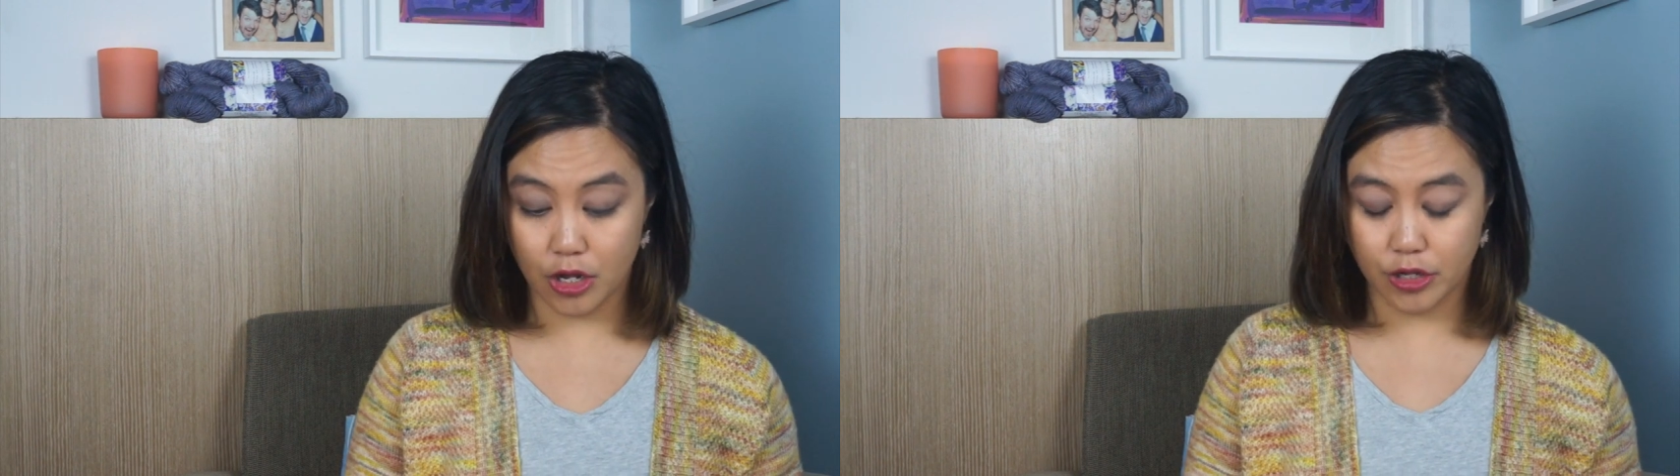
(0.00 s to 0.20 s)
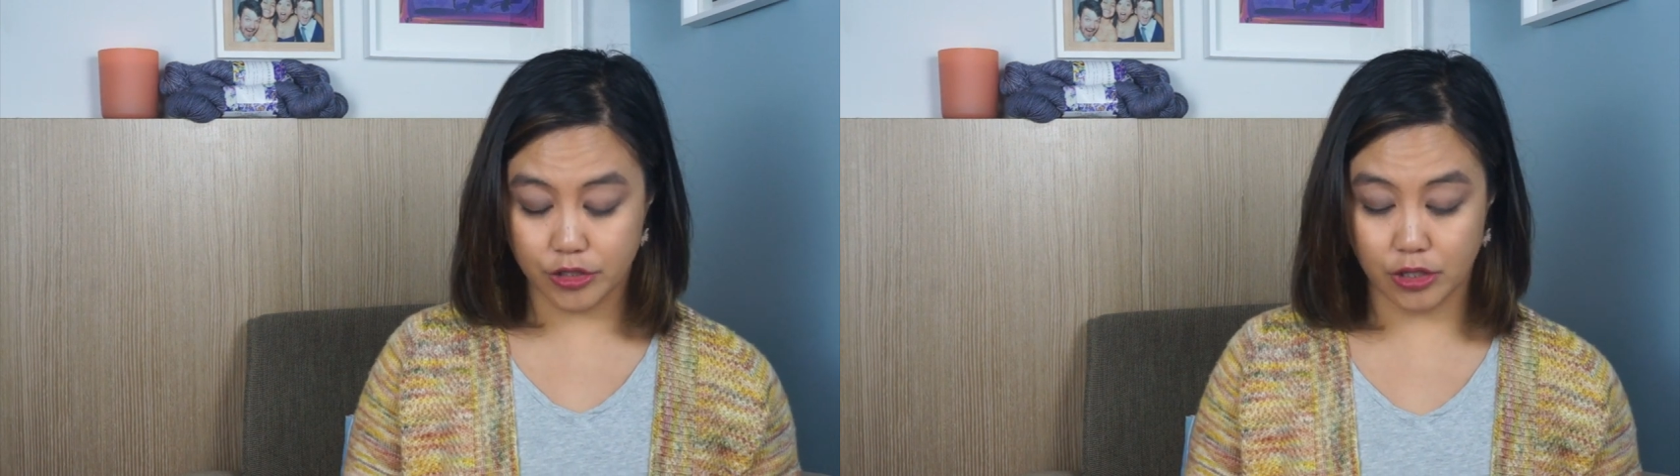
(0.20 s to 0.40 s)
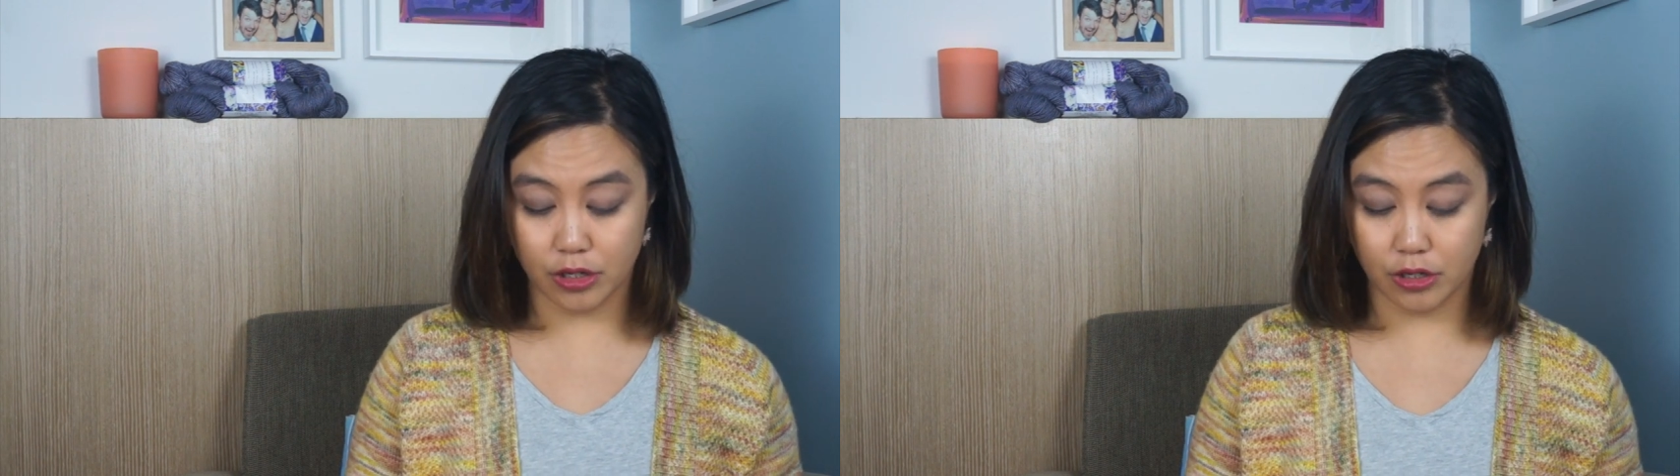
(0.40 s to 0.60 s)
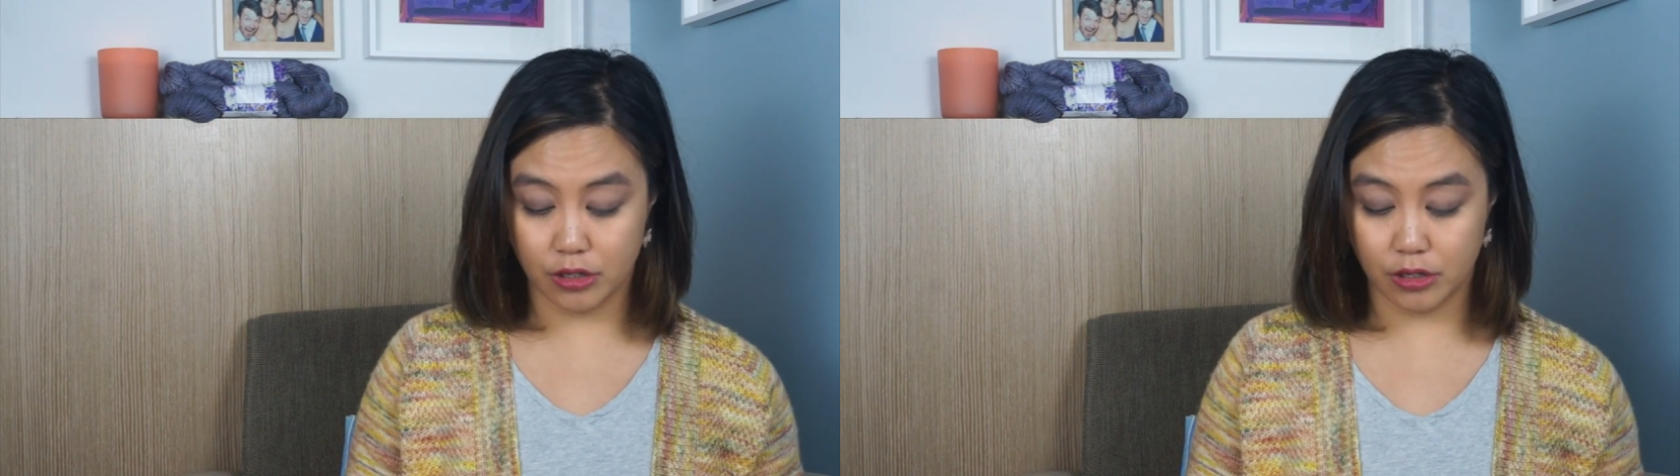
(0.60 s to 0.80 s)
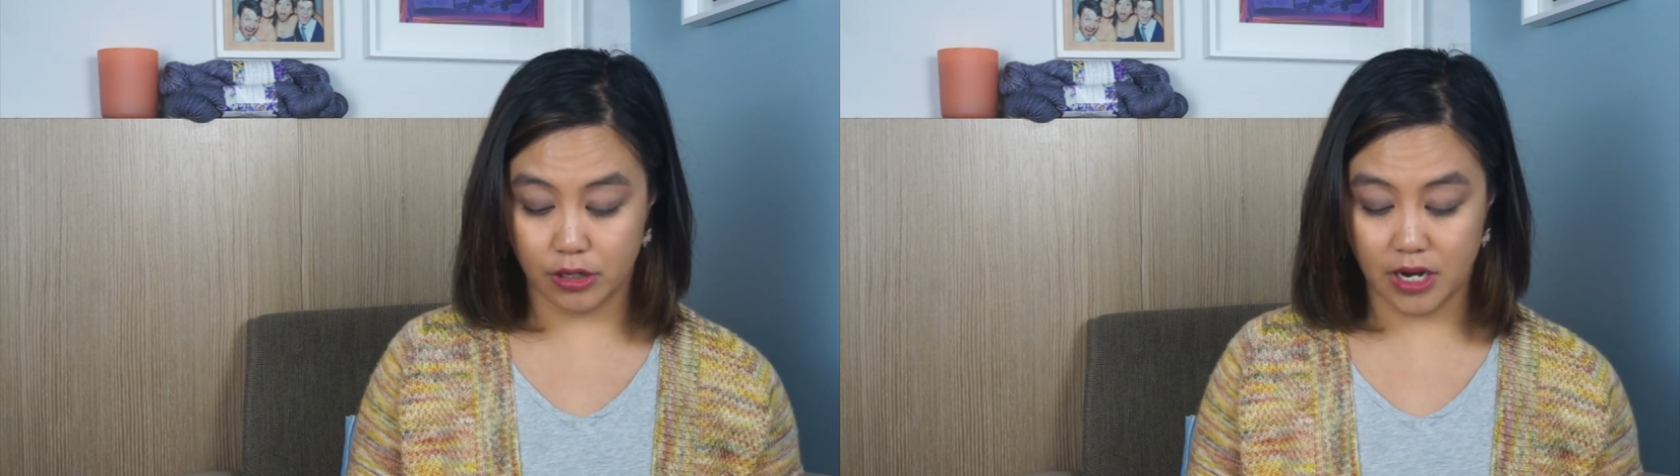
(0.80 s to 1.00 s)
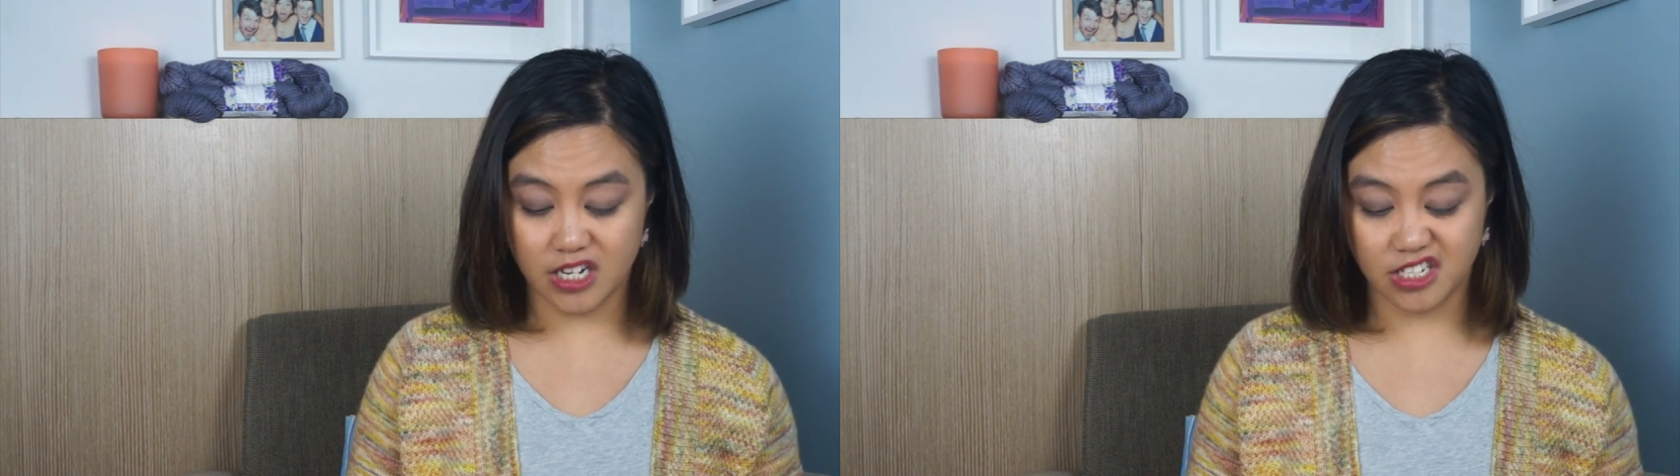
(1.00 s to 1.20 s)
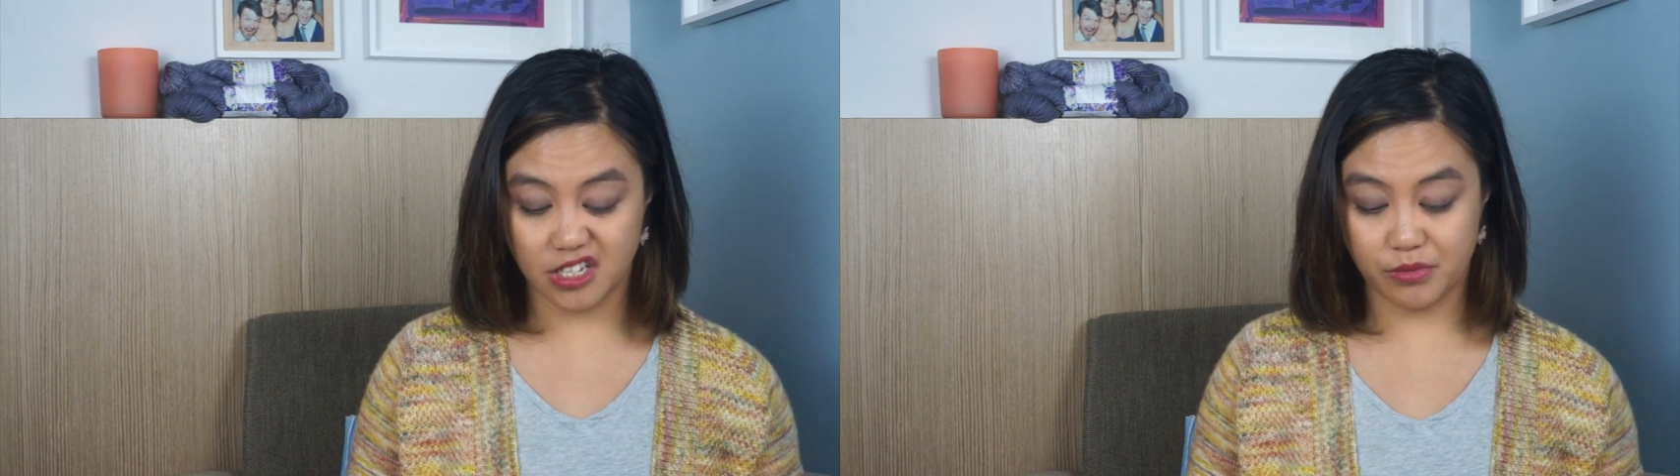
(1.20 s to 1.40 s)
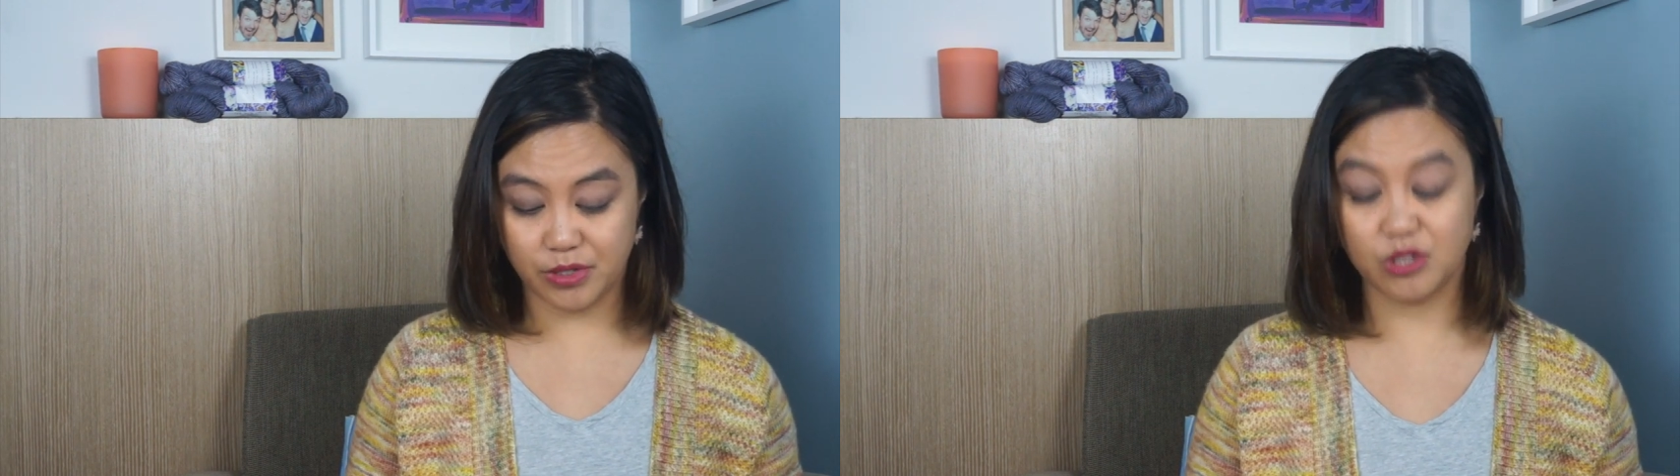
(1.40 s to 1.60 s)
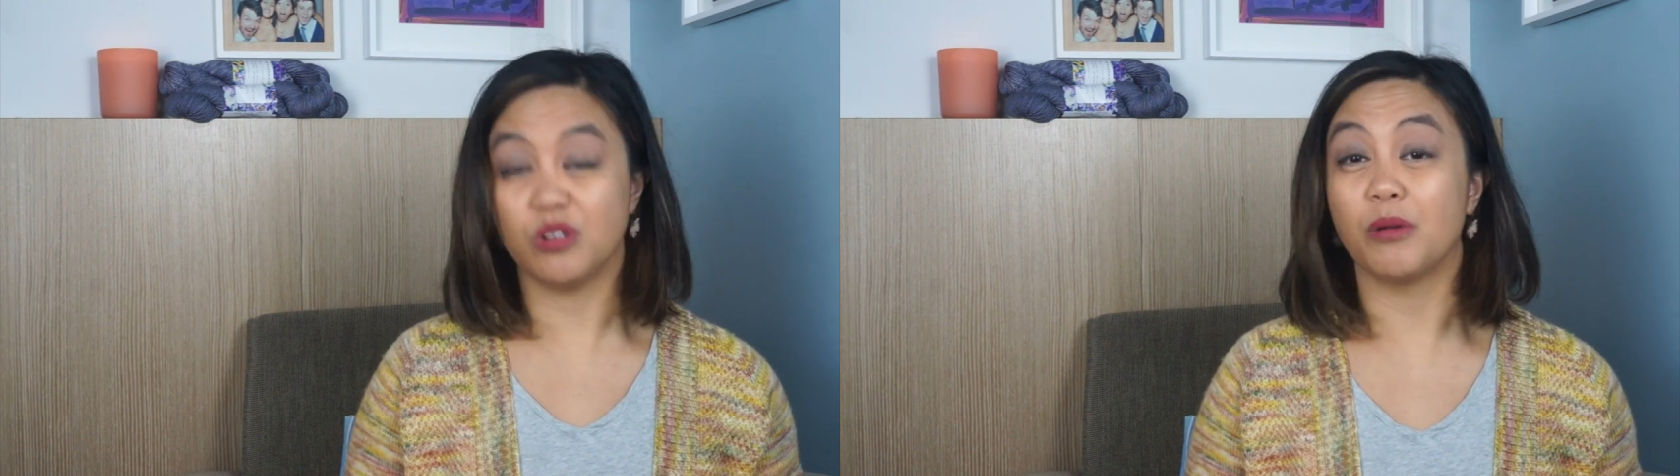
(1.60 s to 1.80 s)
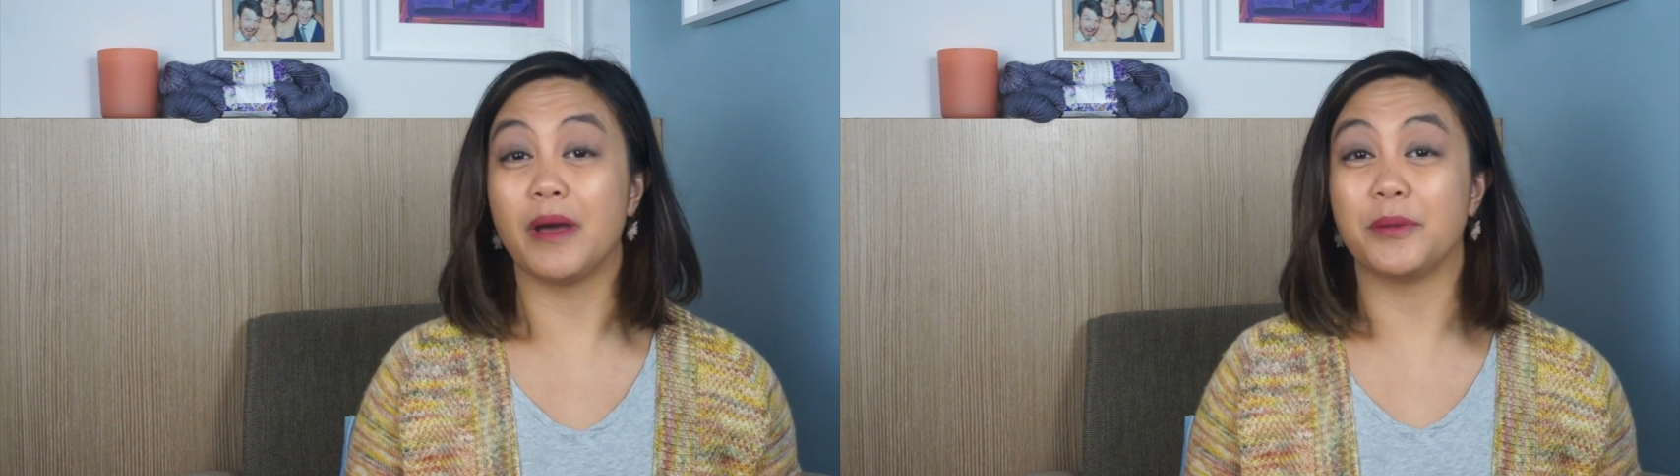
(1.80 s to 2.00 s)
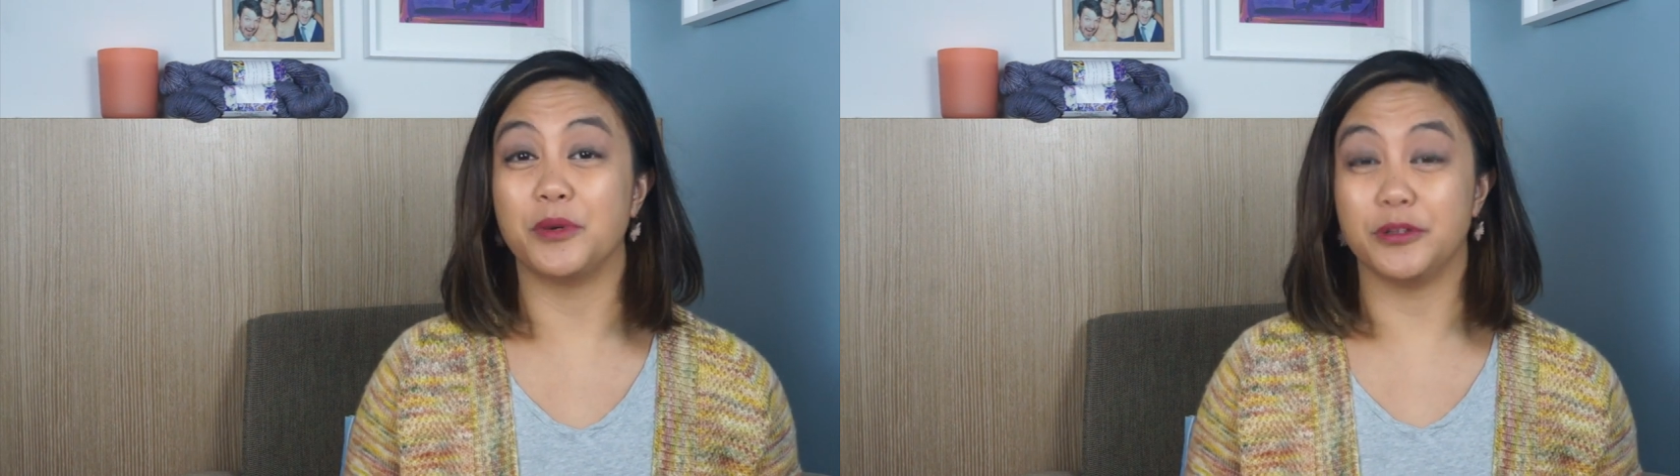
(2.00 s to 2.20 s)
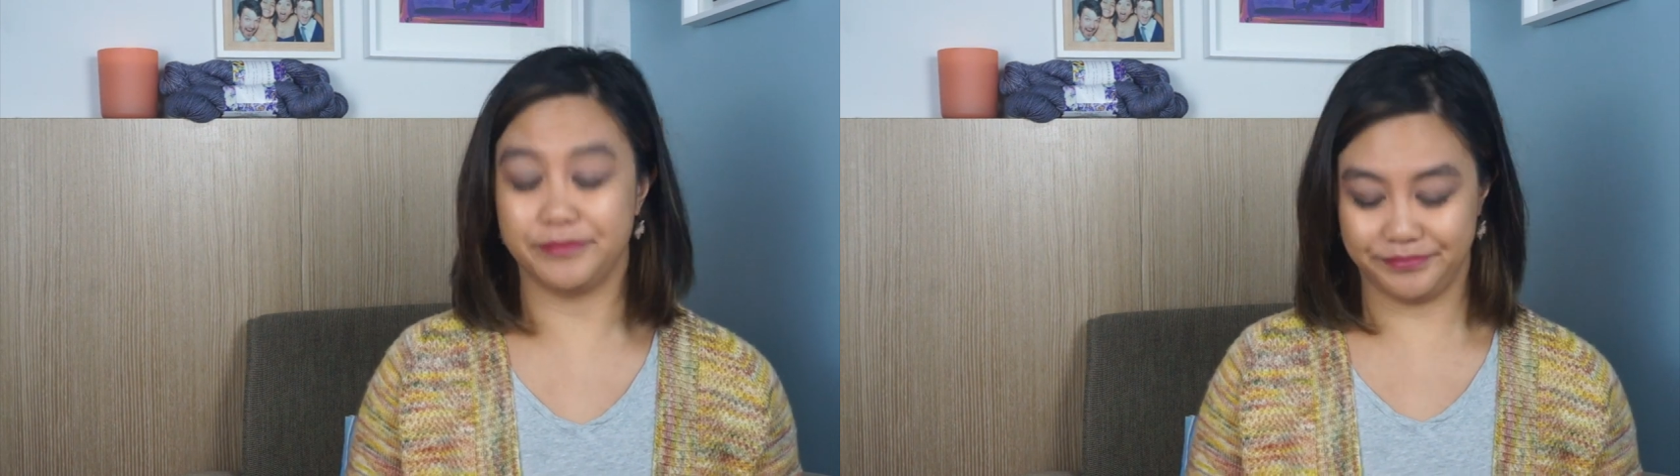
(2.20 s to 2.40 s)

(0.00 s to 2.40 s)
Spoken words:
So I just think we should talk about it more.